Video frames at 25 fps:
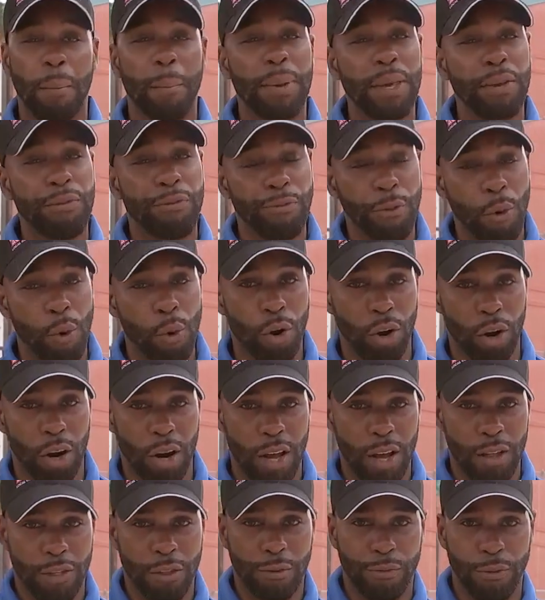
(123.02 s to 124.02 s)
before
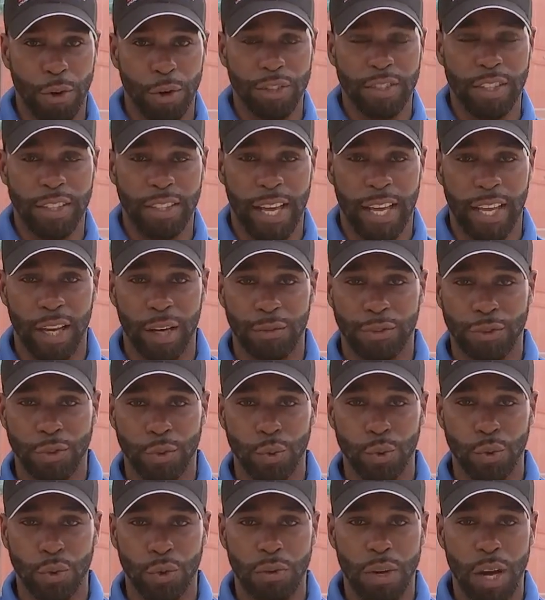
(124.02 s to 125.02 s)
the first day of
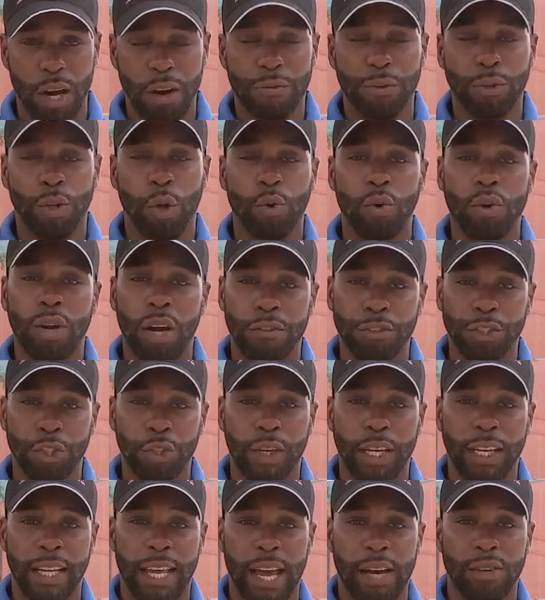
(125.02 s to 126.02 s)
school. For local coverage you
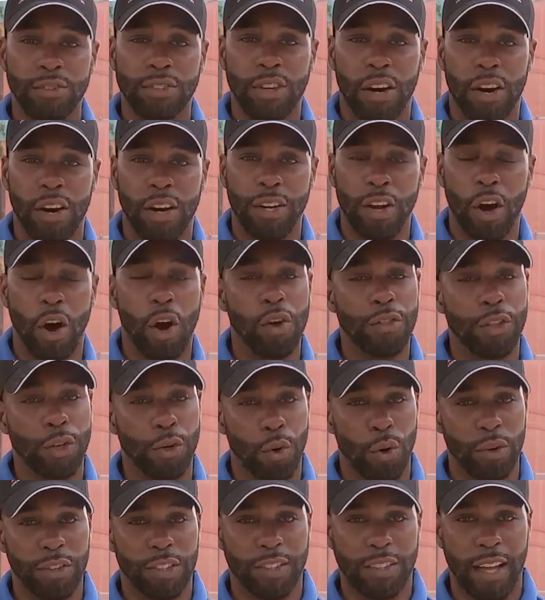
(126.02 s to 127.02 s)
can count on on the
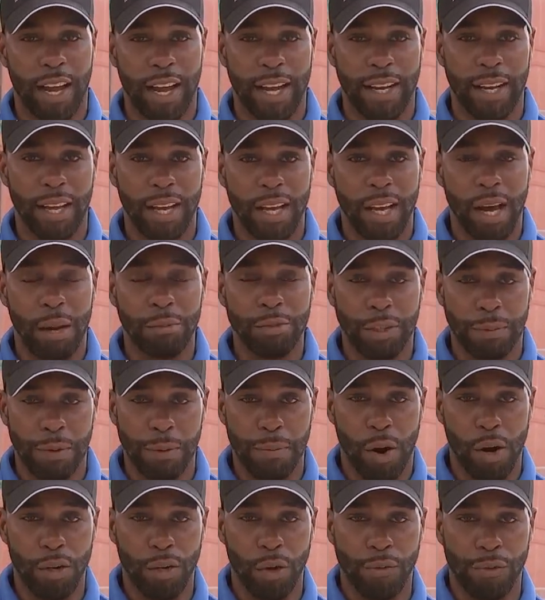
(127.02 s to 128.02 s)
north side, I'm Jimmy
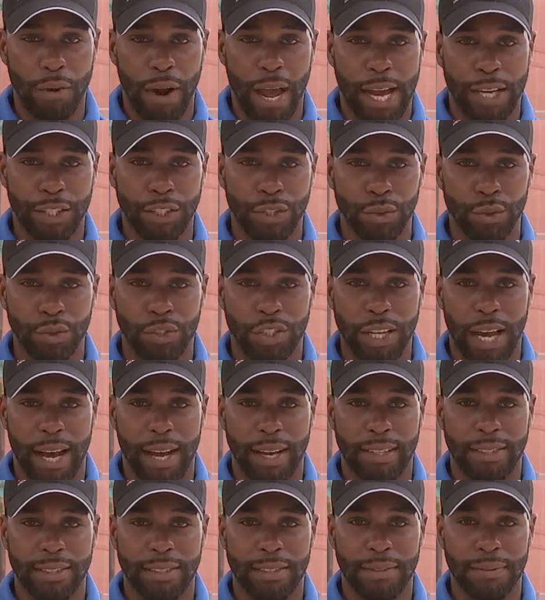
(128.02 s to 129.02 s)
Marlowe for Action News
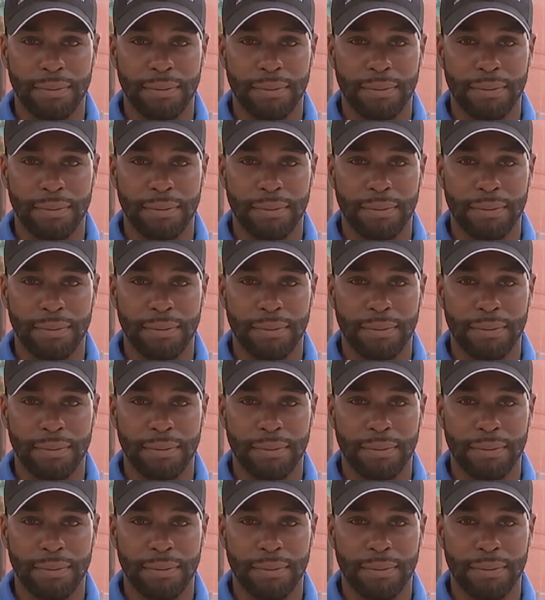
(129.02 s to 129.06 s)
Jax.